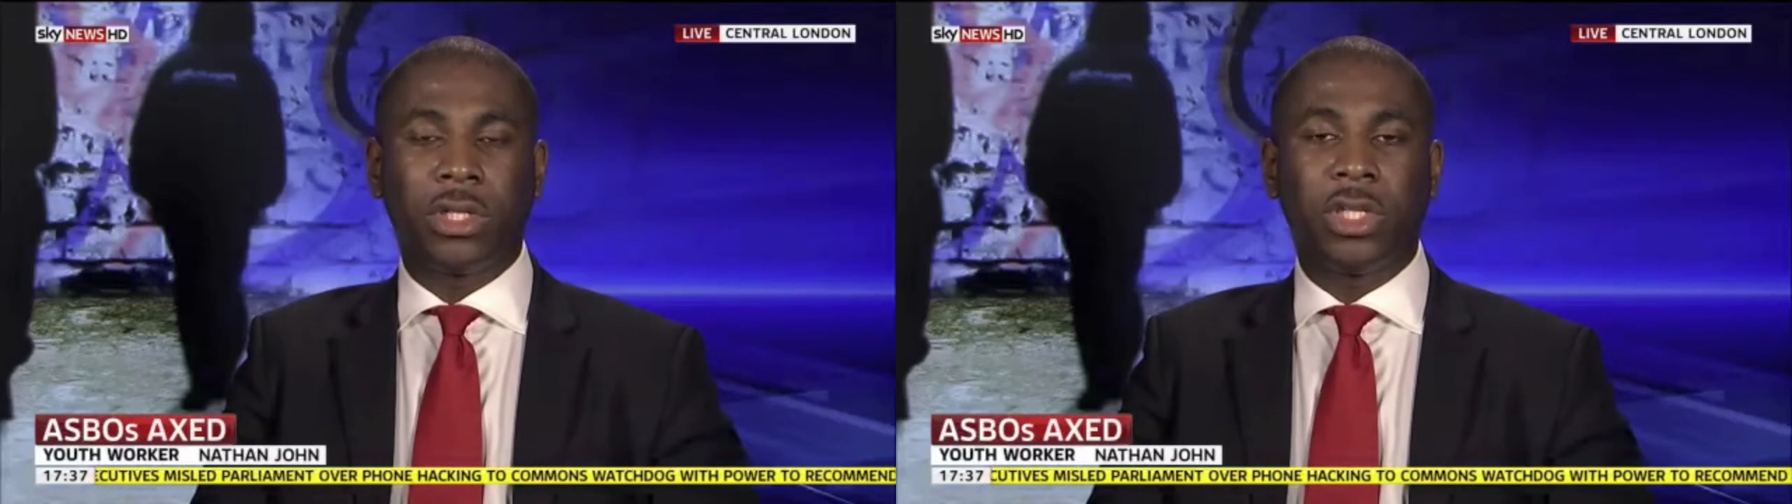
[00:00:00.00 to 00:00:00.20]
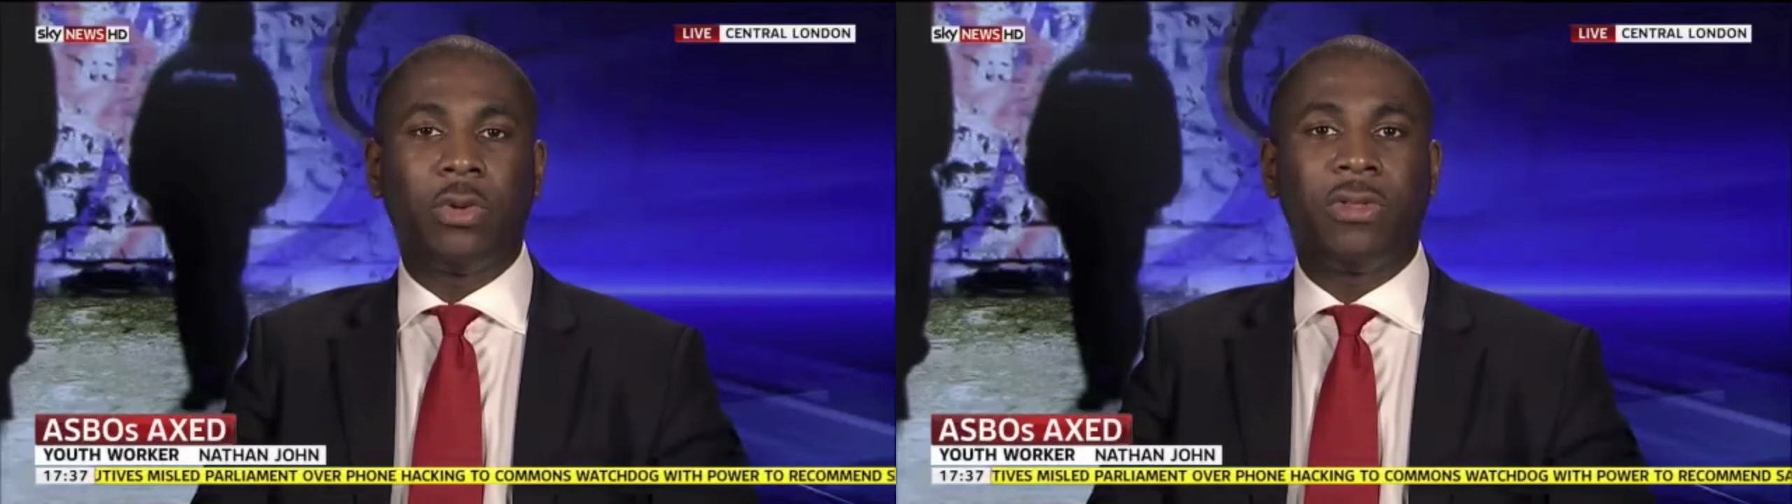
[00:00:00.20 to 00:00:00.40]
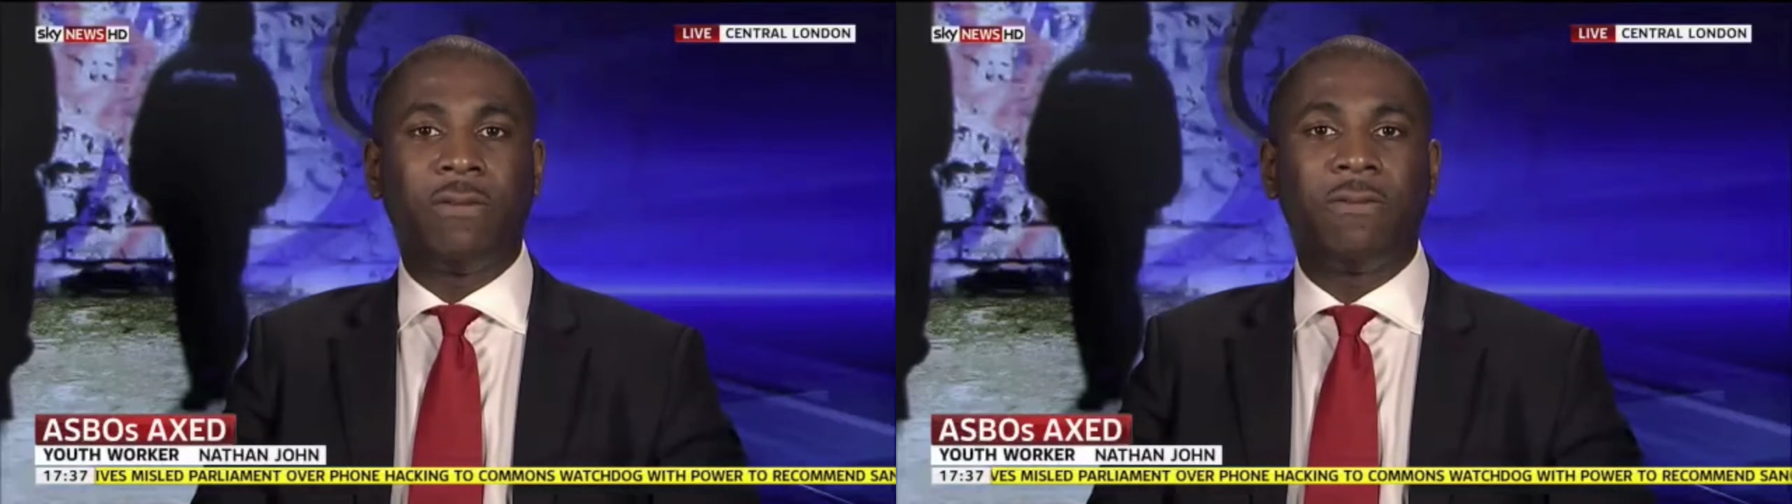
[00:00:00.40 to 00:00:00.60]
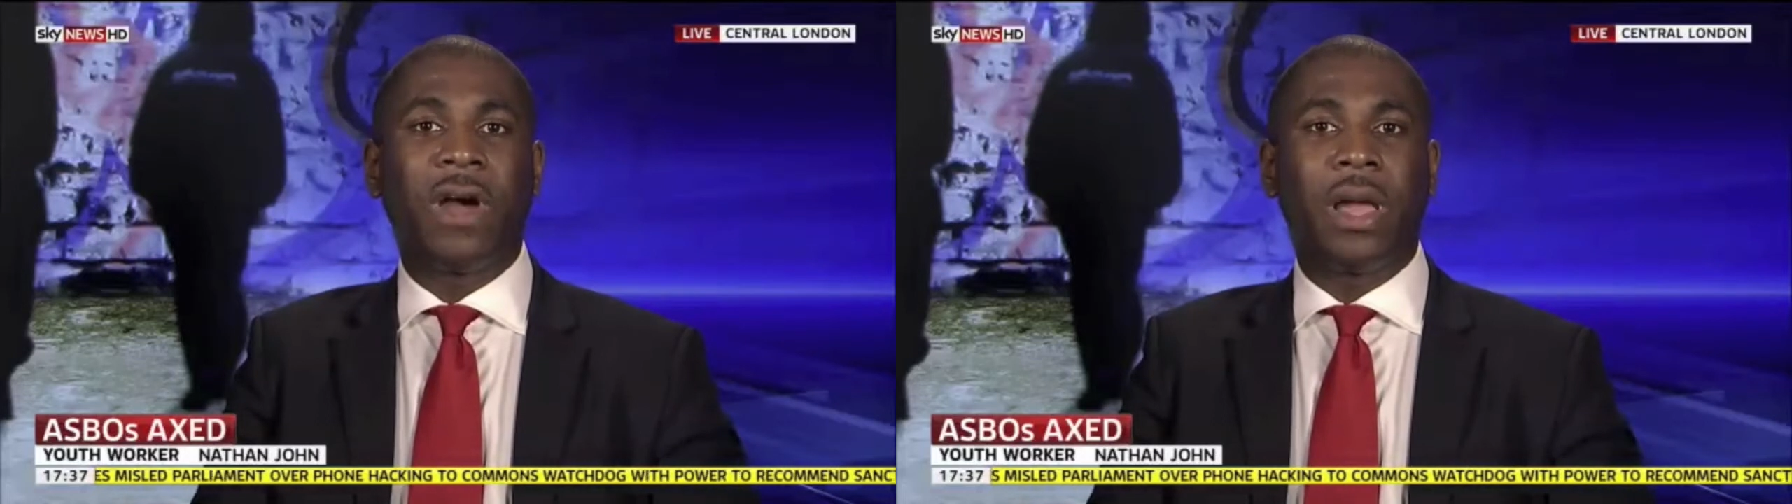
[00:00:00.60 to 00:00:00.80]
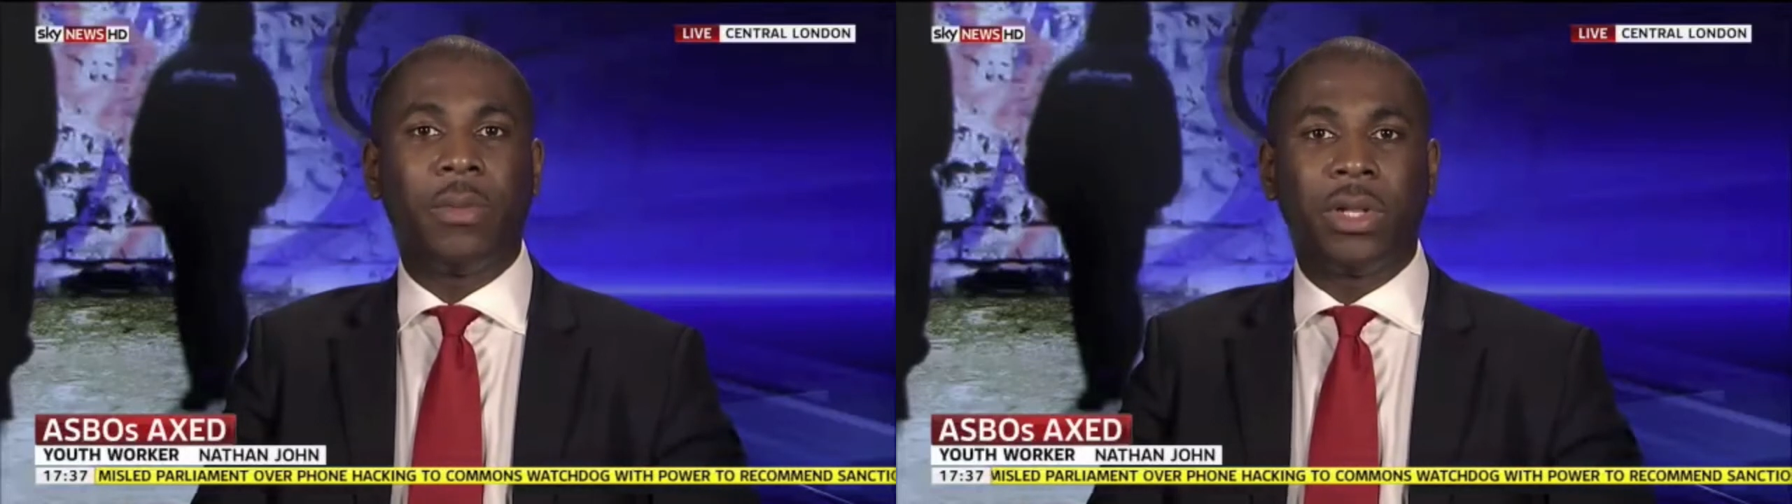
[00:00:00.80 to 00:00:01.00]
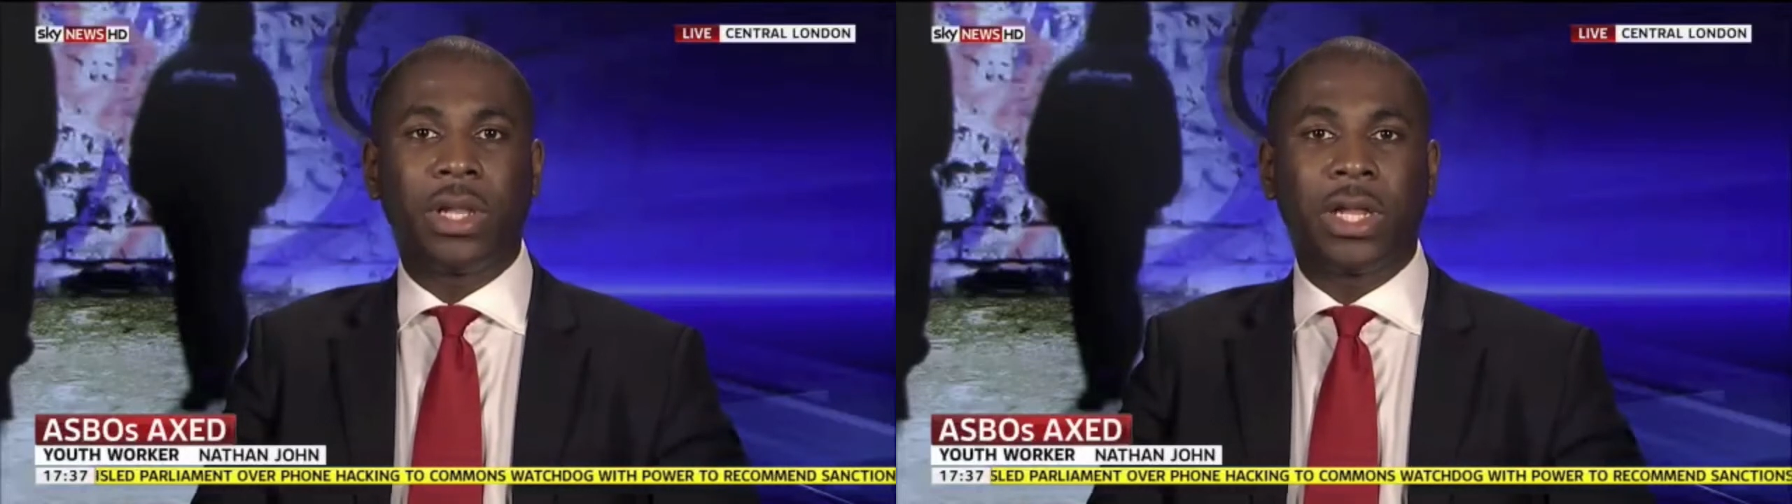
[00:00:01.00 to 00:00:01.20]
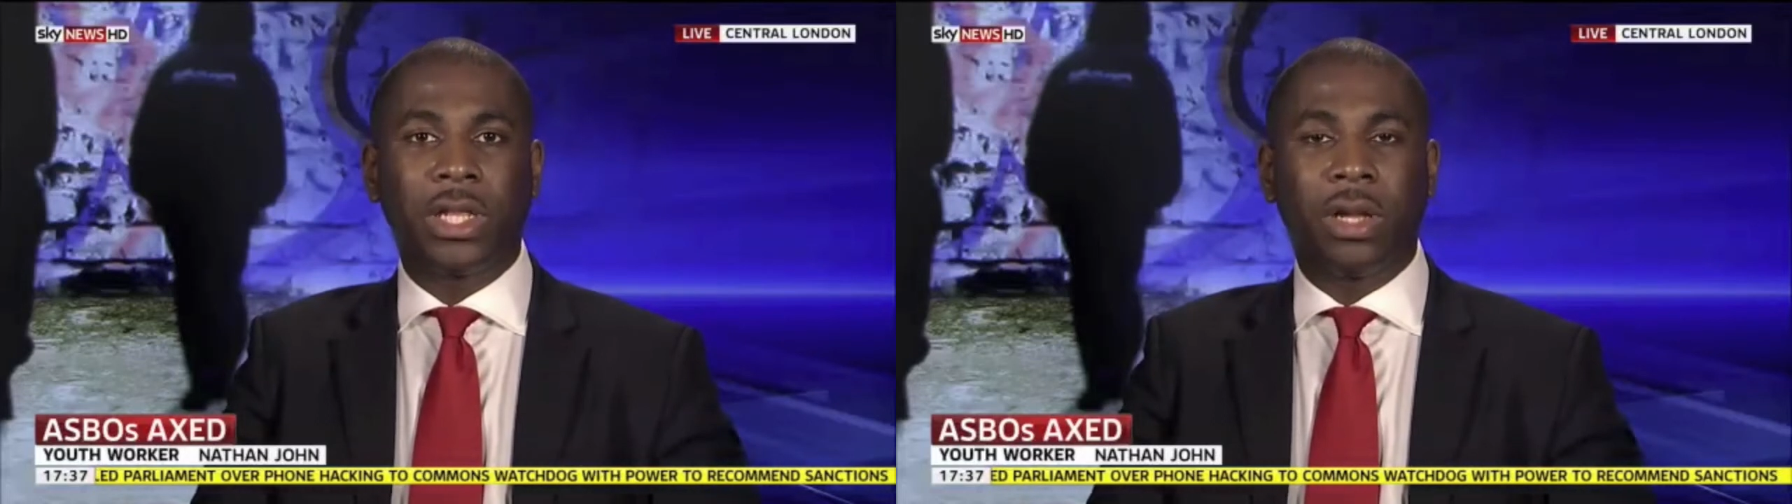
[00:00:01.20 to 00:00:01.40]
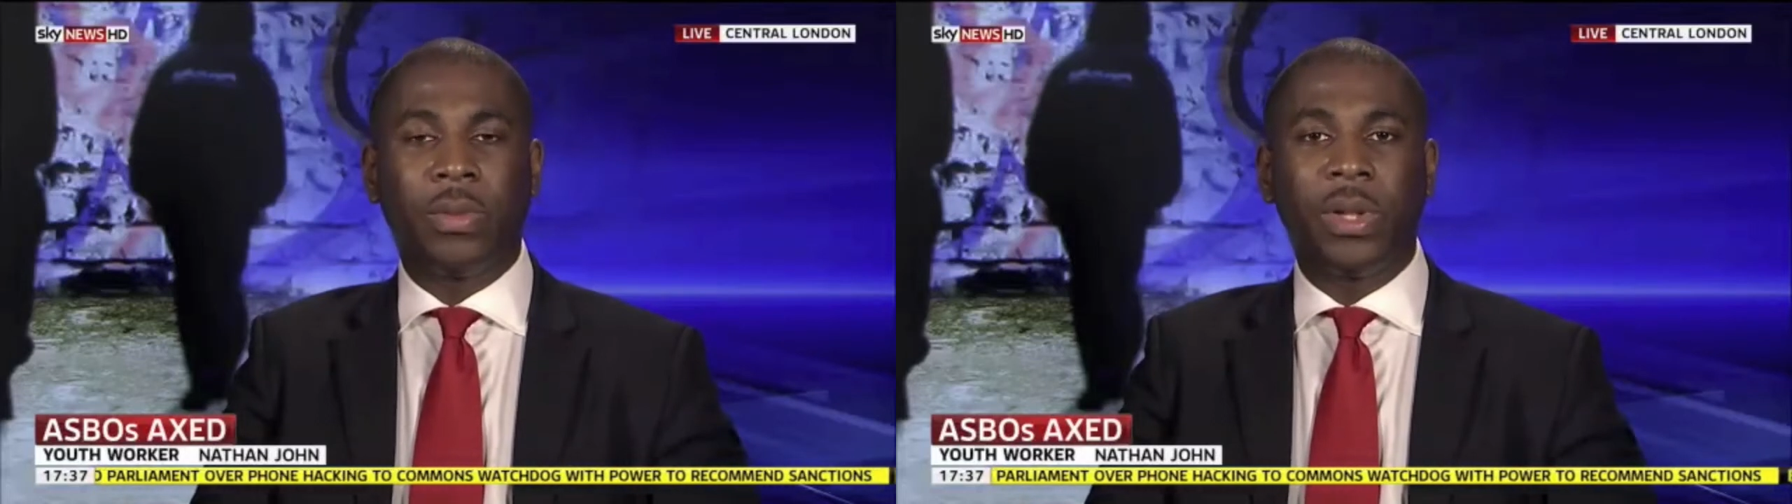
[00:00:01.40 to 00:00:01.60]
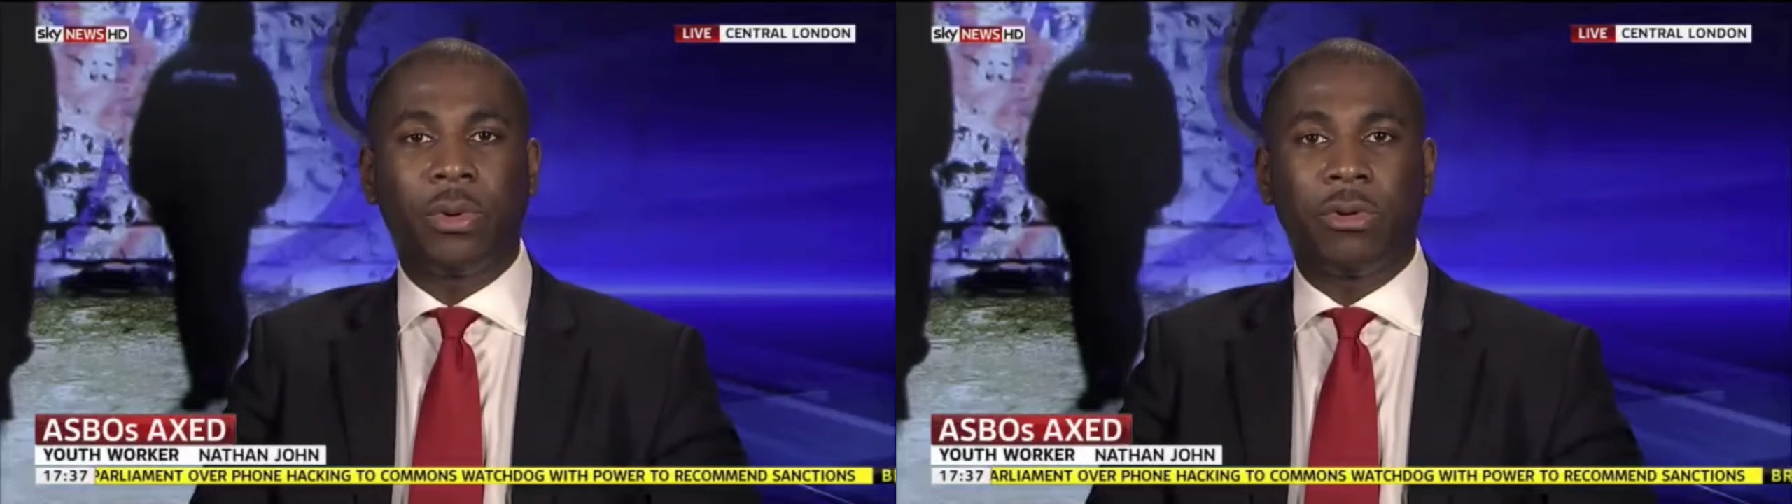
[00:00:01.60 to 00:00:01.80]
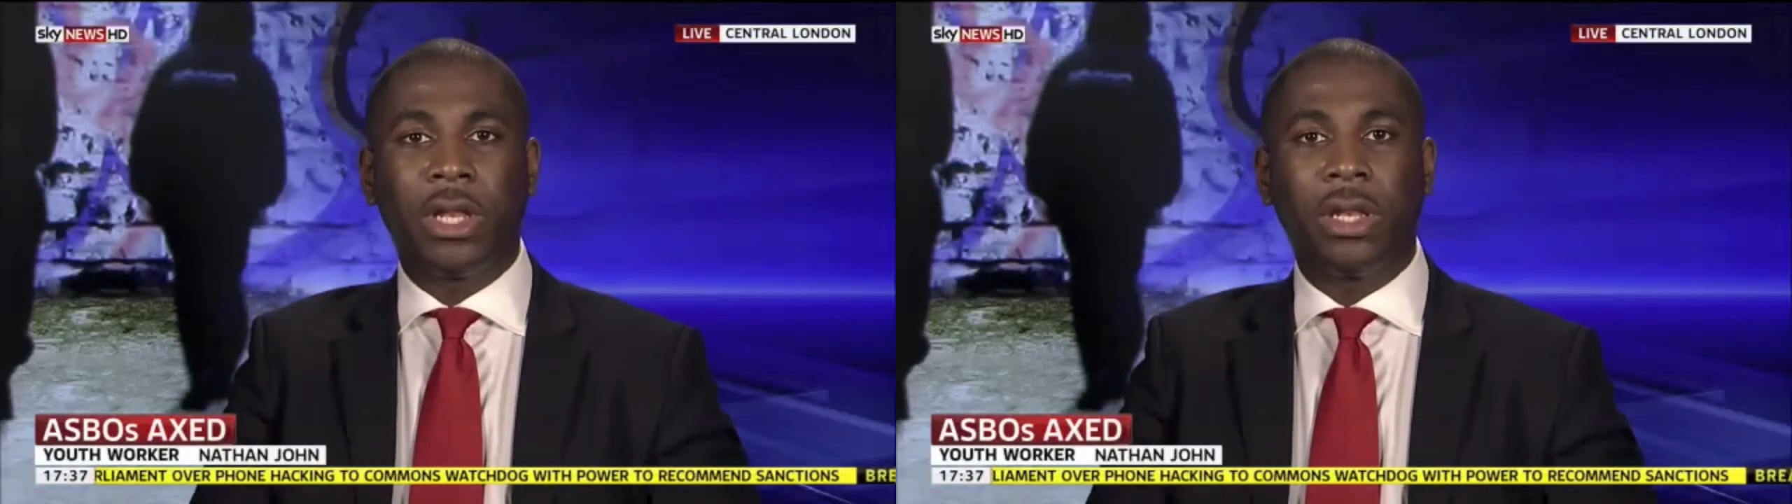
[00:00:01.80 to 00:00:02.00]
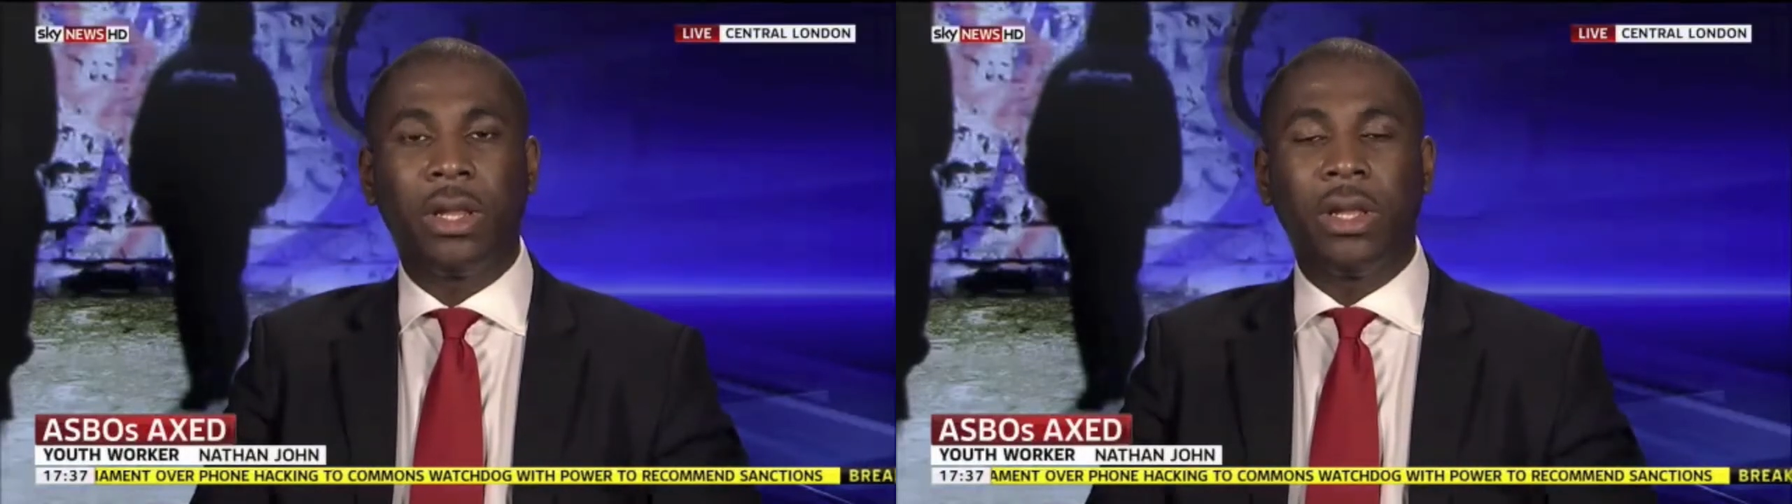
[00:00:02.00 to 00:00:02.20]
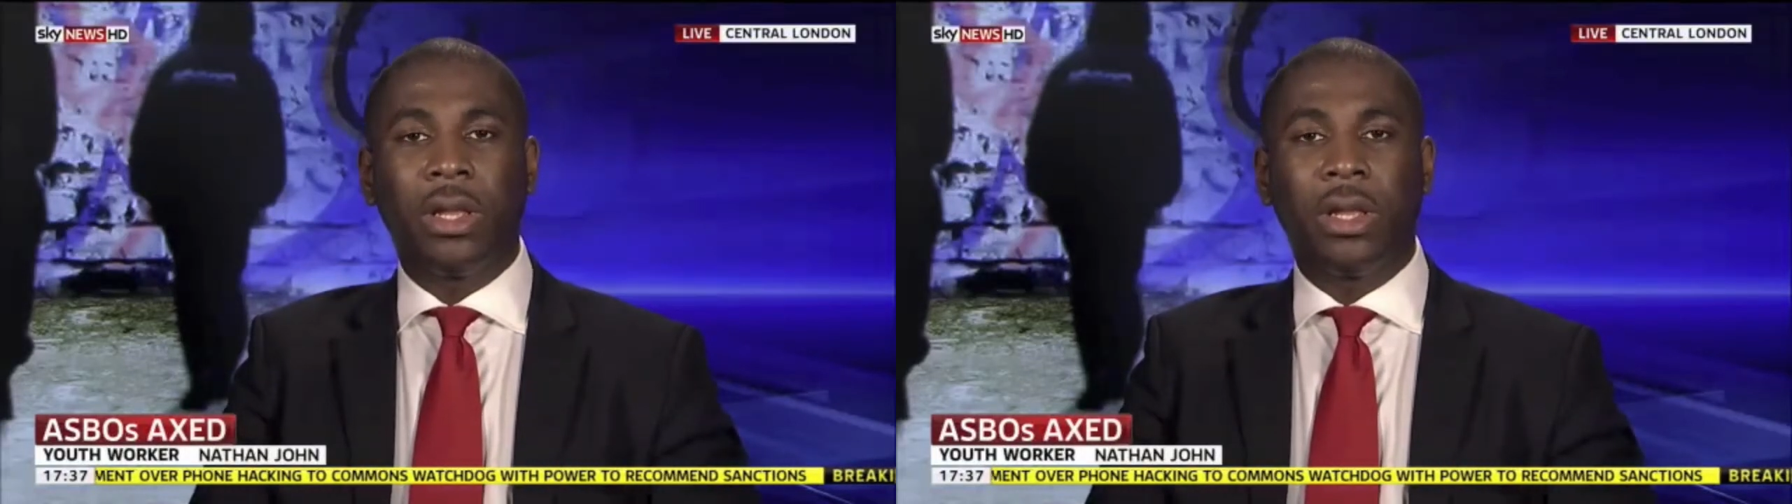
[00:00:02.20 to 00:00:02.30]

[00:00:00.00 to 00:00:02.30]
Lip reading: to do with the environment that the young people are in.